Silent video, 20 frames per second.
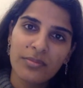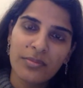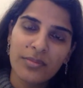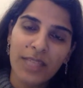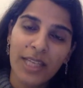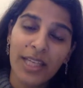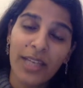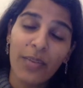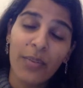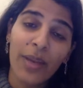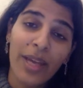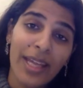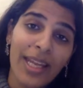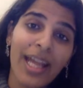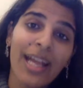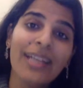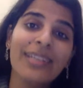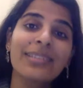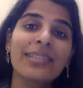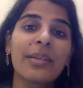And aware
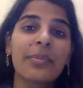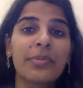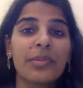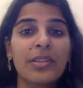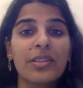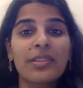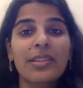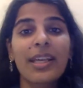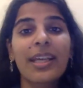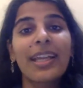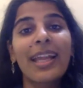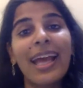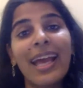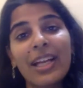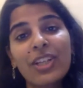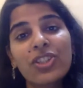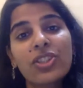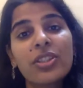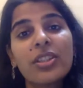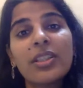acceptance can
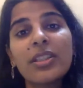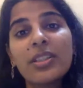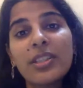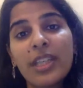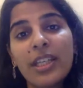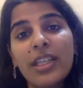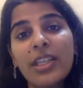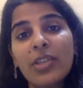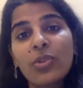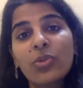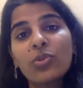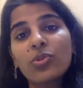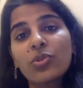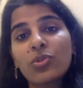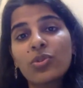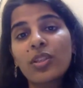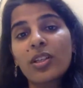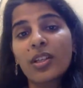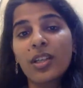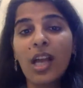actually take you
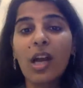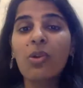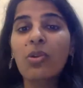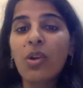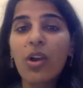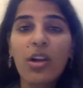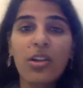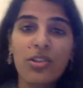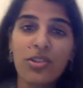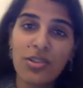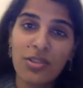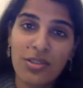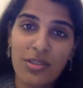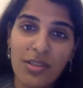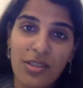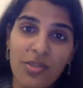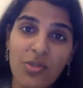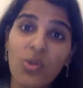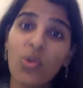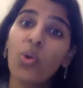to the crown
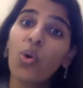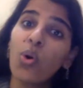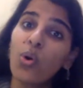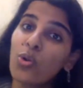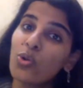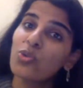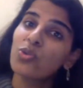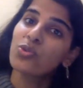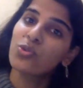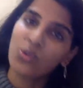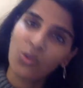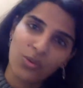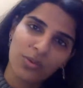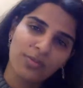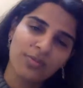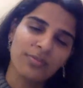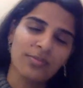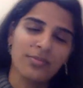consciousness also.